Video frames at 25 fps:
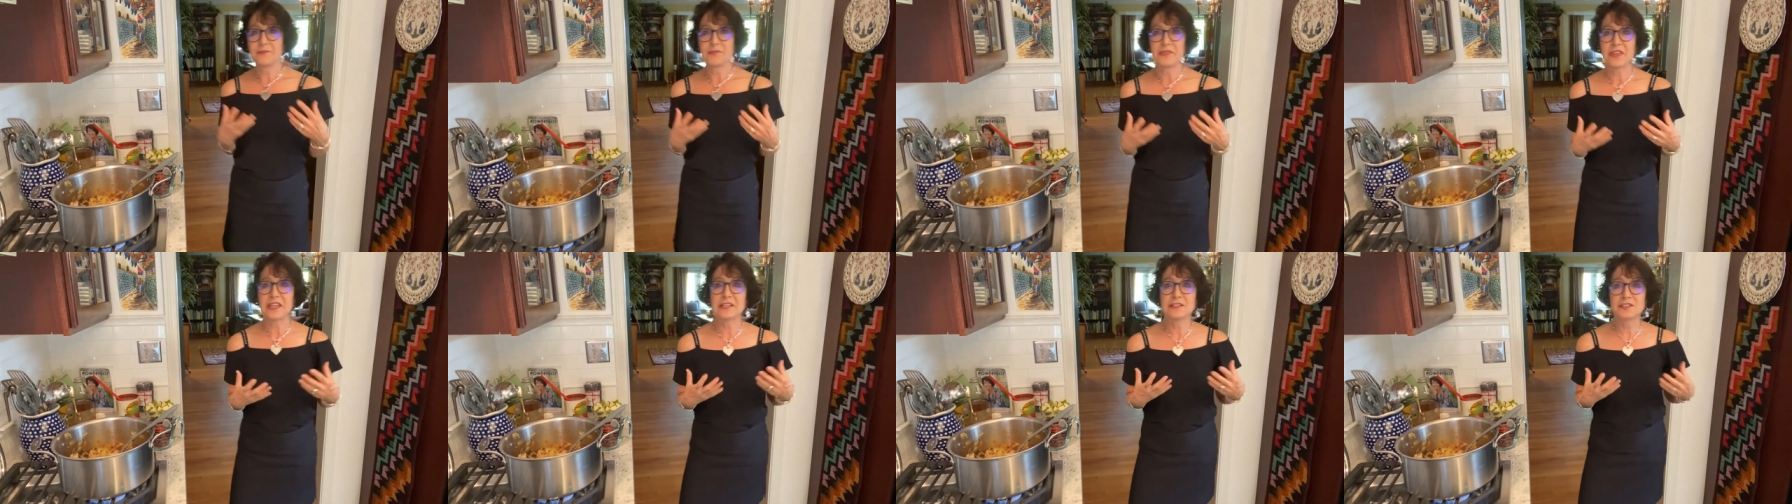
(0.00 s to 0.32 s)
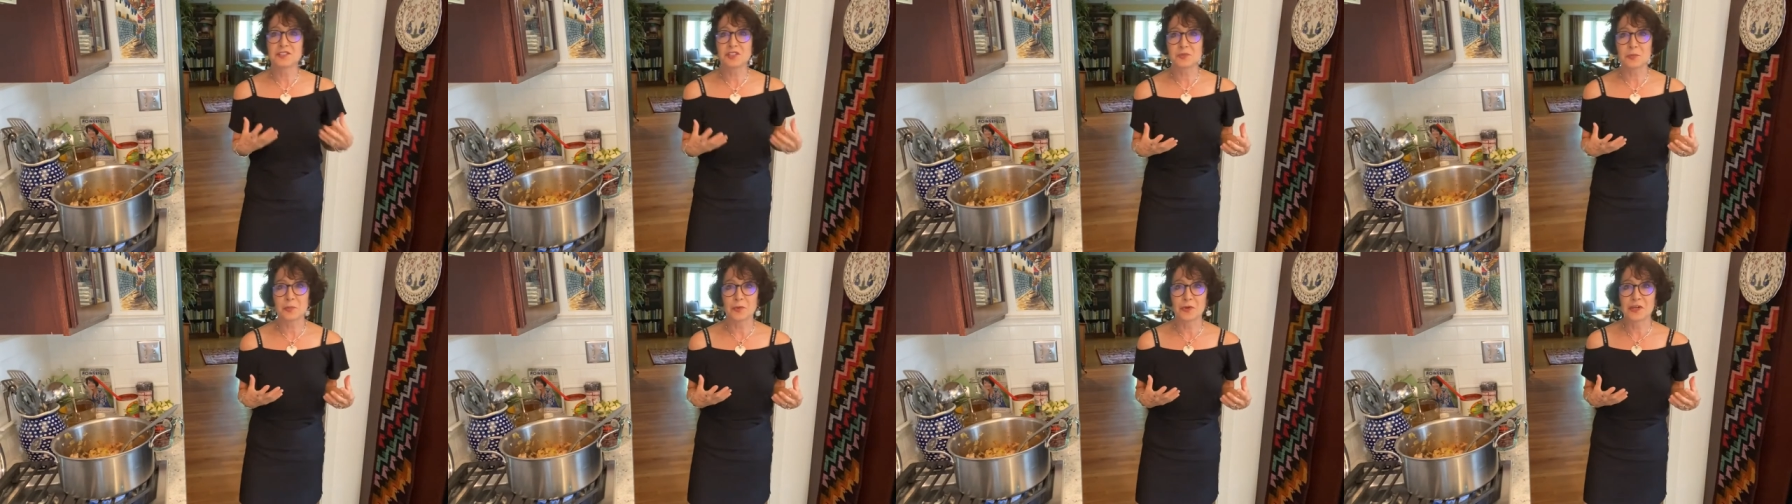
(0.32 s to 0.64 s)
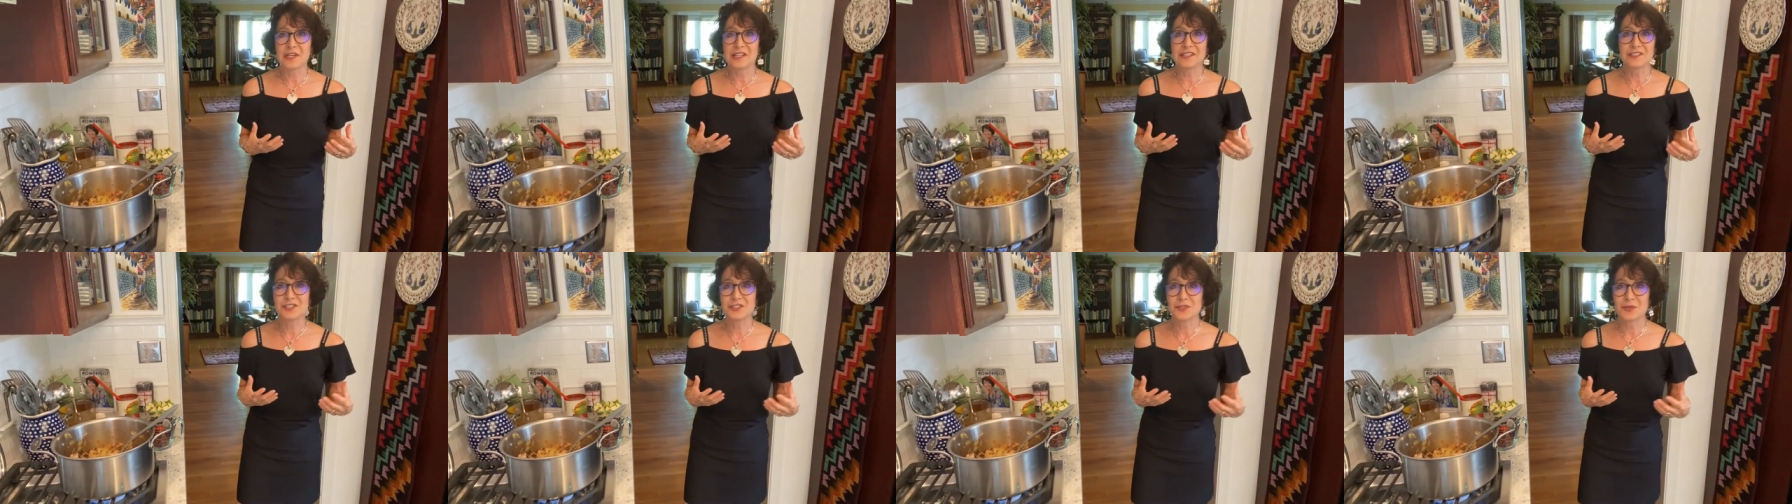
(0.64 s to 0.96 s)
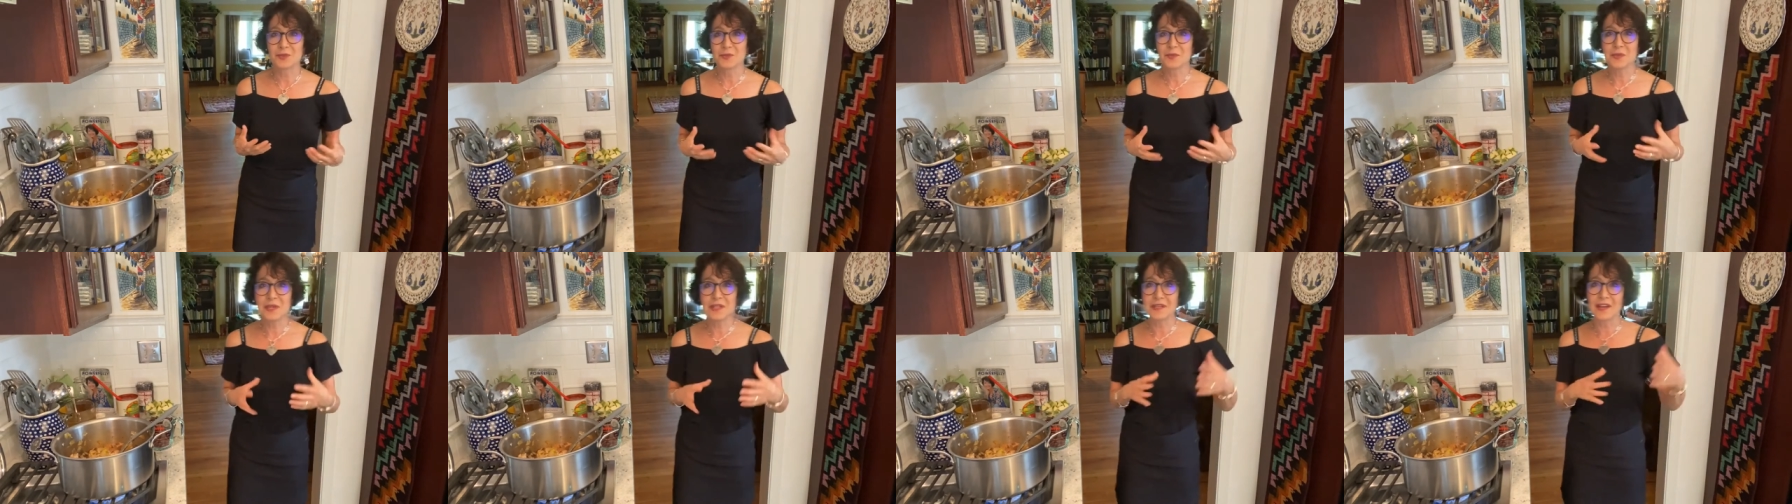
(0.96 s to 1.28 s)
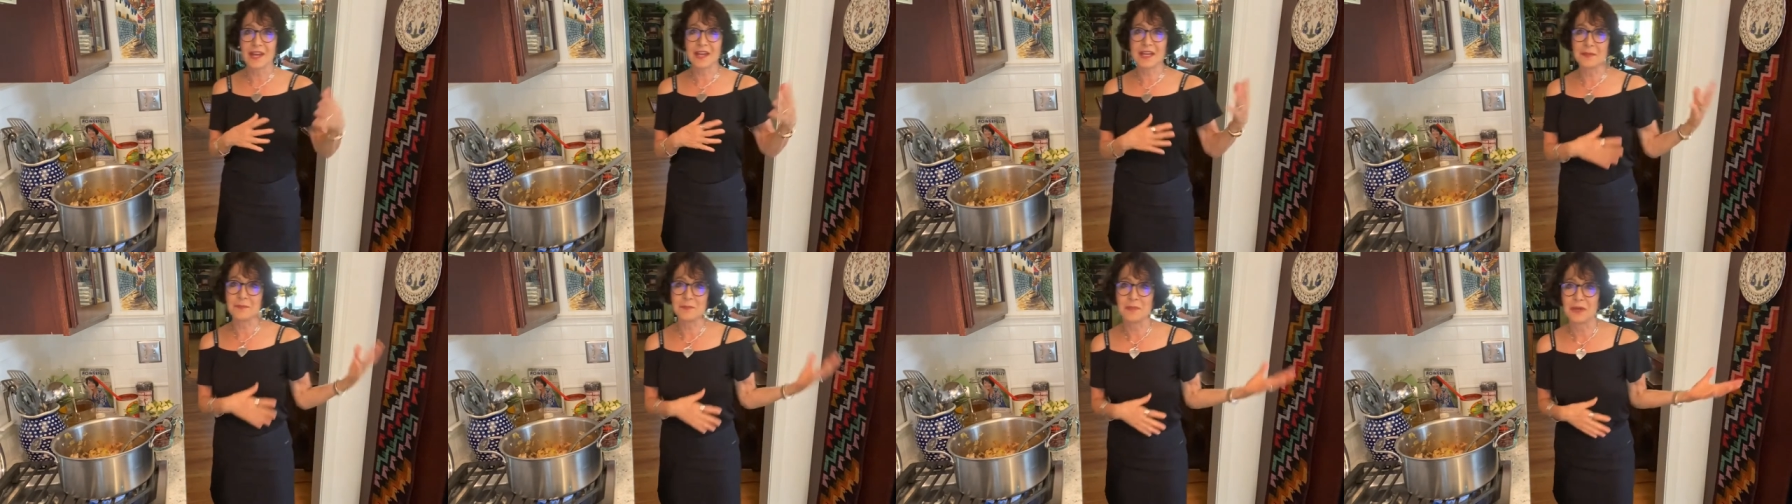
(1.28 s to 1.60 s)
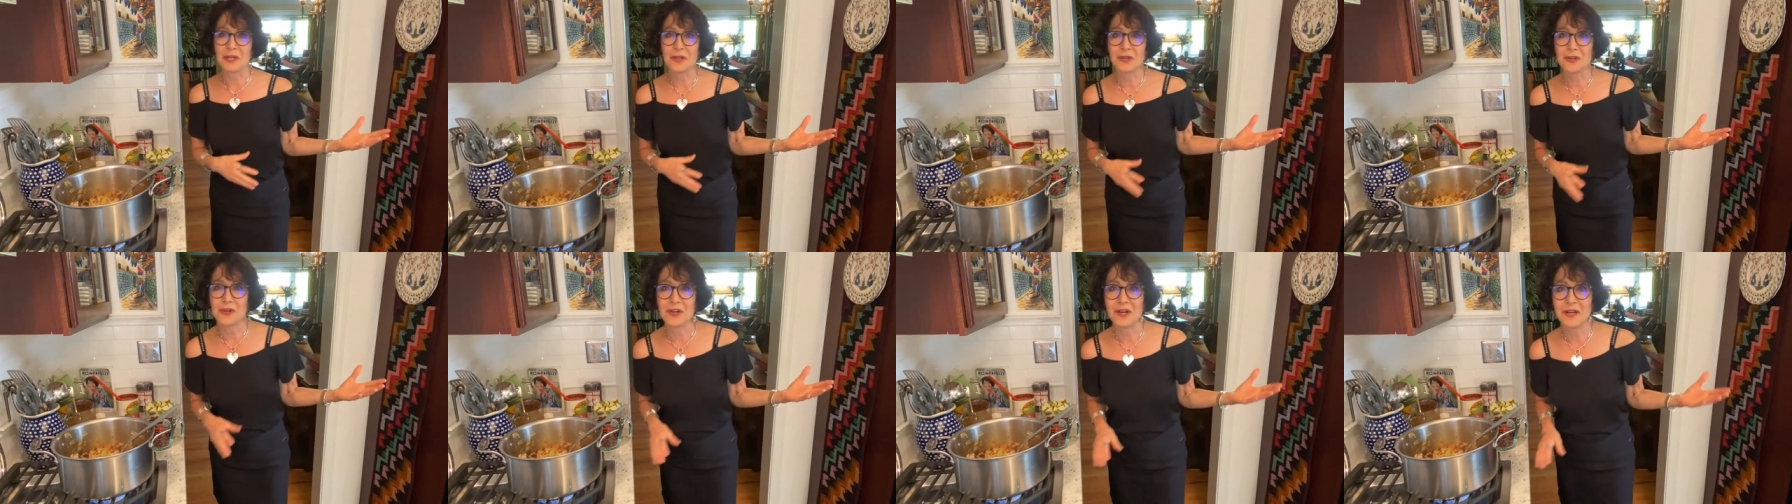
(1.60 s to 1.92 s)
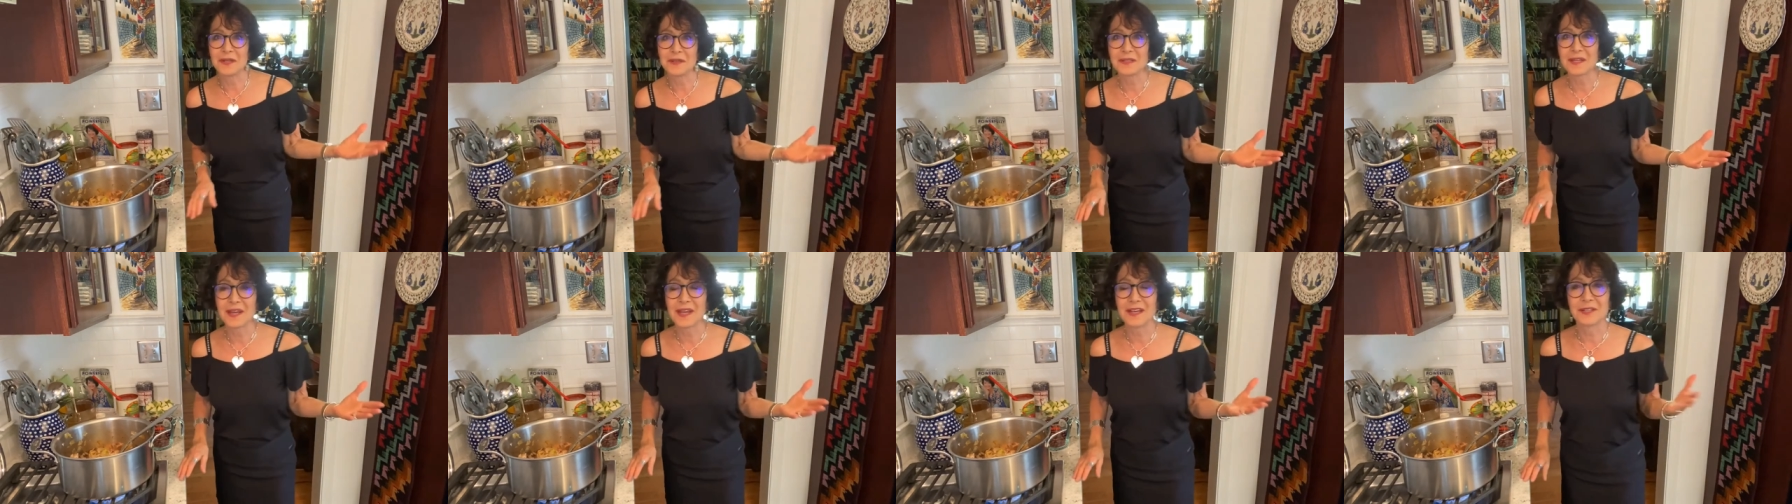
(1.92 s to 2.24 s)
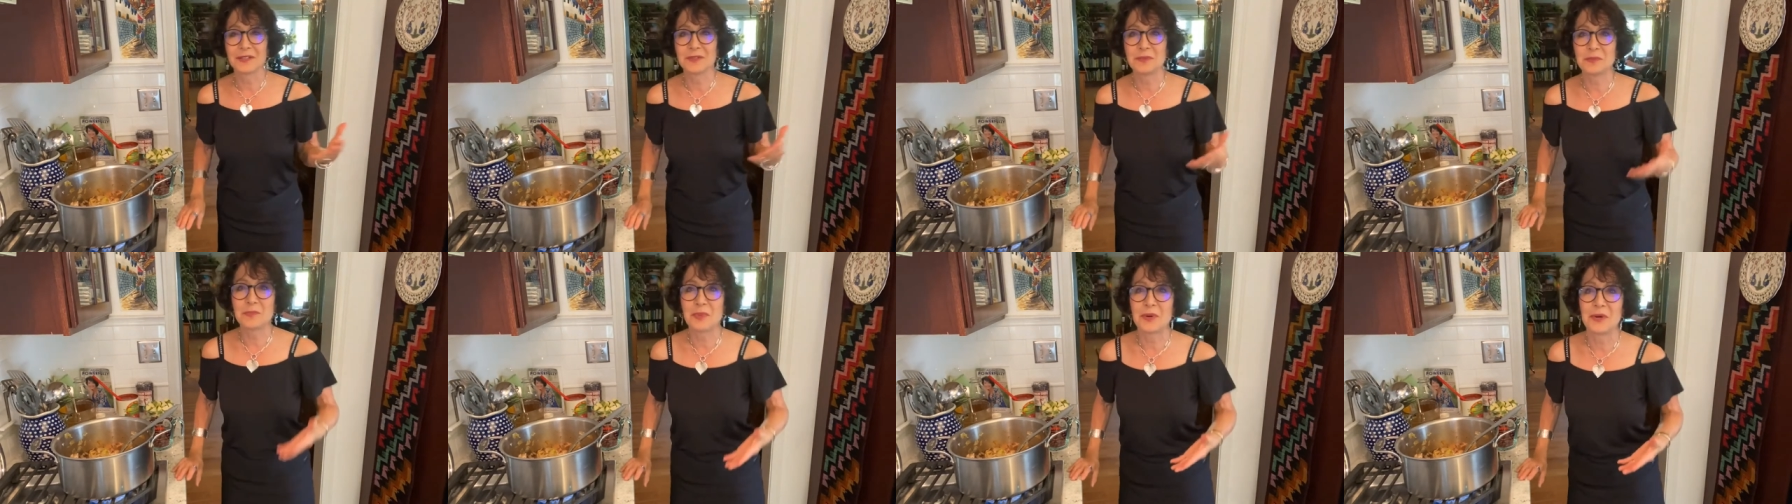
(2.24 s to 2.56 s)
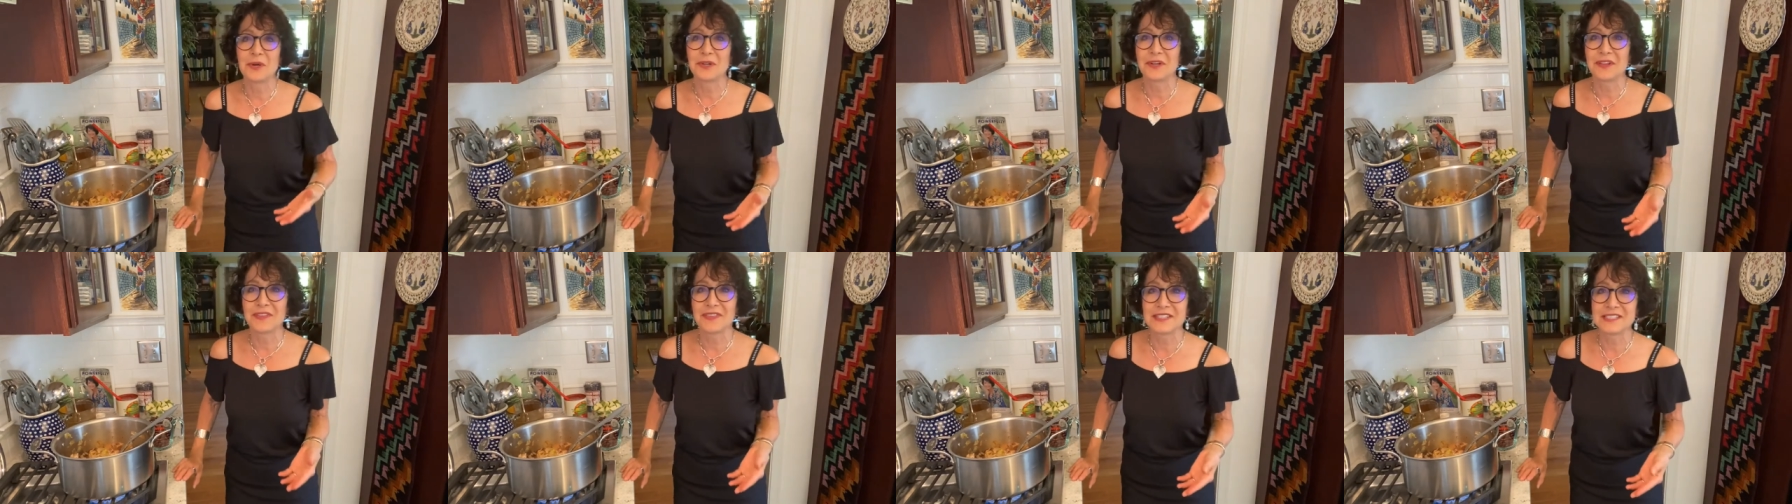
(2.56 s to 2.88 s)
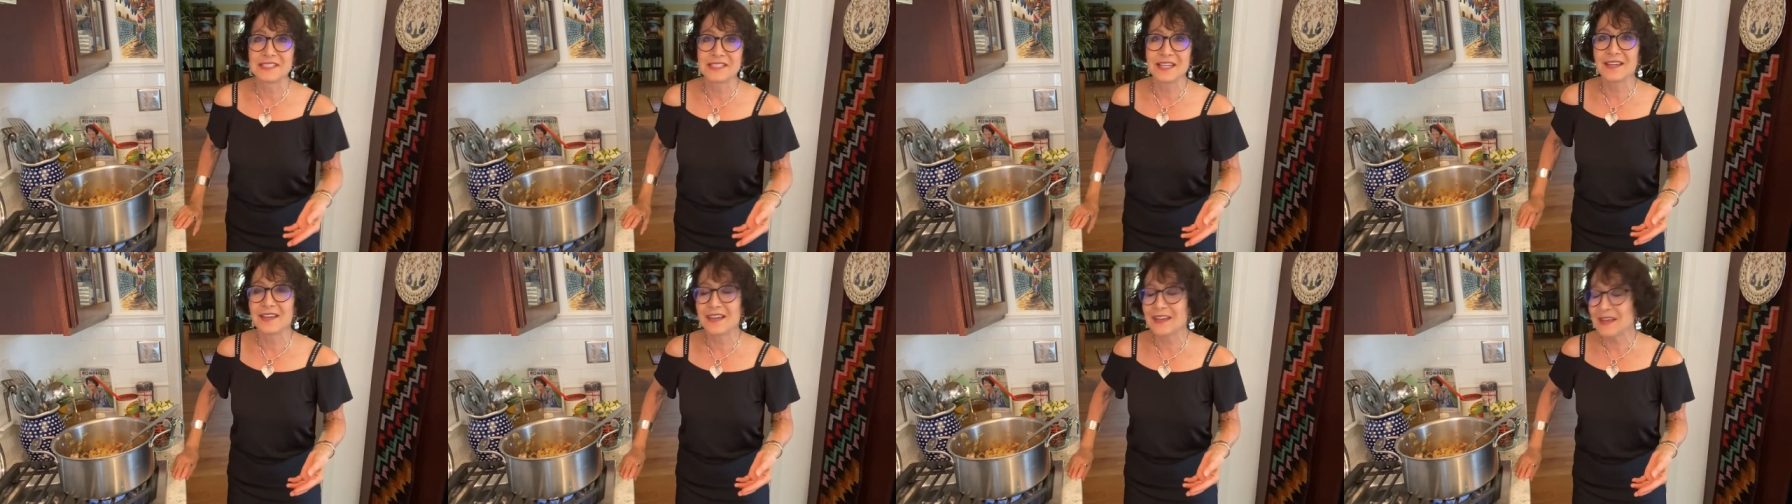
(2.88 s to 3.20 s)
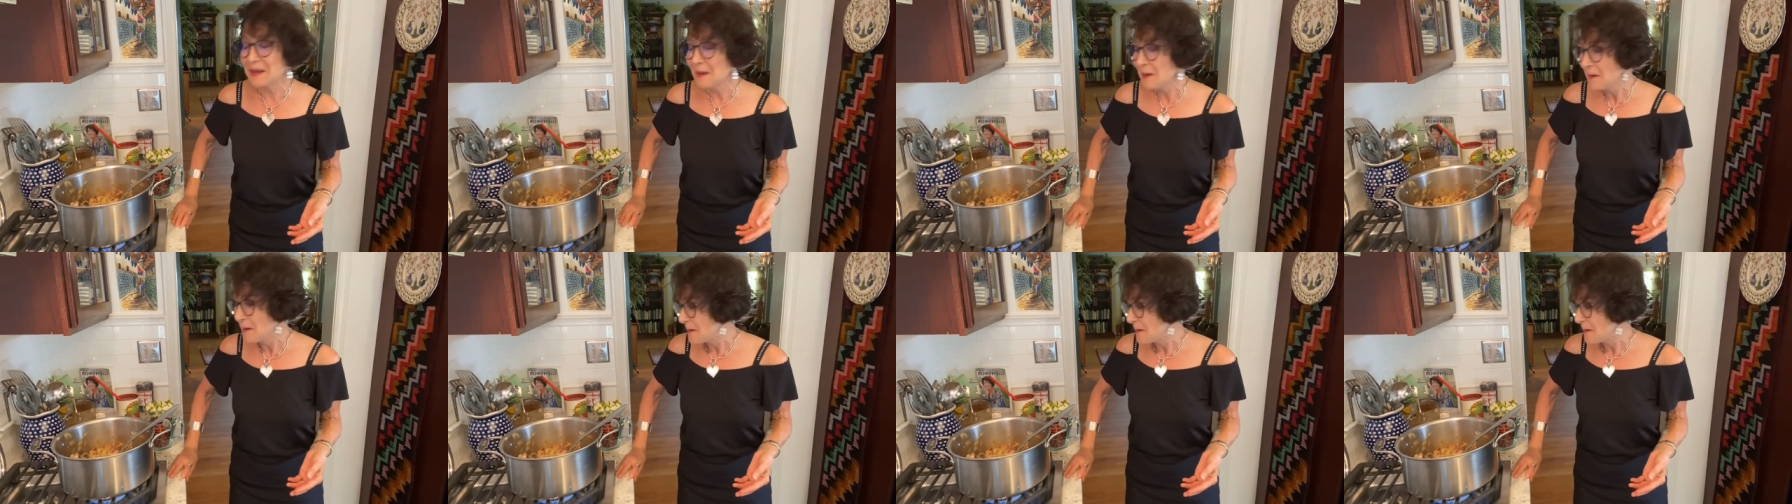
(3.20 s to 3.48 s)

inspiration. We had, I had been gone a good part of the day,